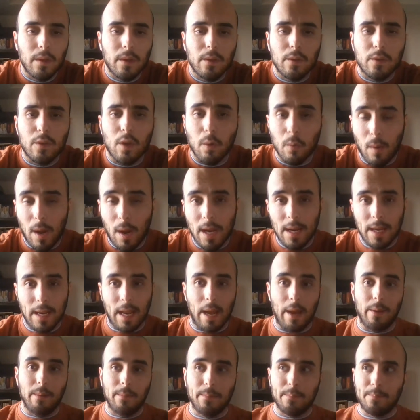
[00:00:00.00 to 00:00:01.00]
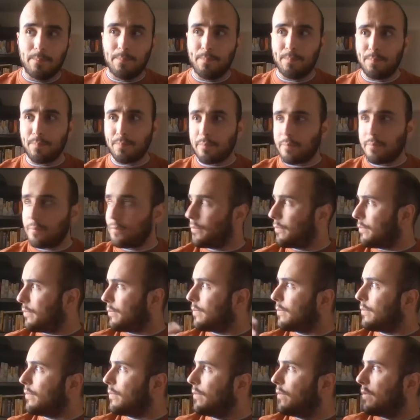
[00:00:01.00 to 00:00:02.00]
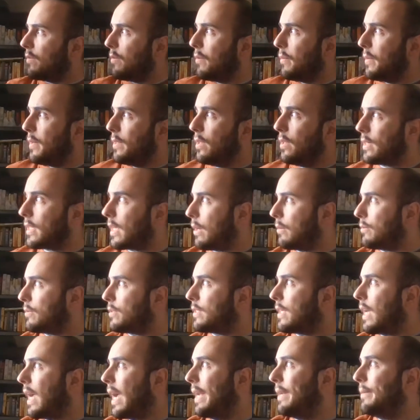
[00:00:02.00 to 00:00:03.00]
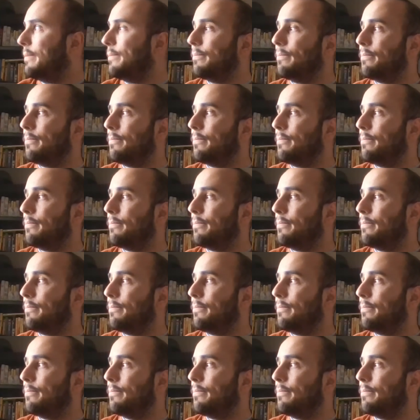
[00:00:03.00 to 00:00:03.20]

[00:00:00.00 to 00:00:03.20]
So right now, when we look outside,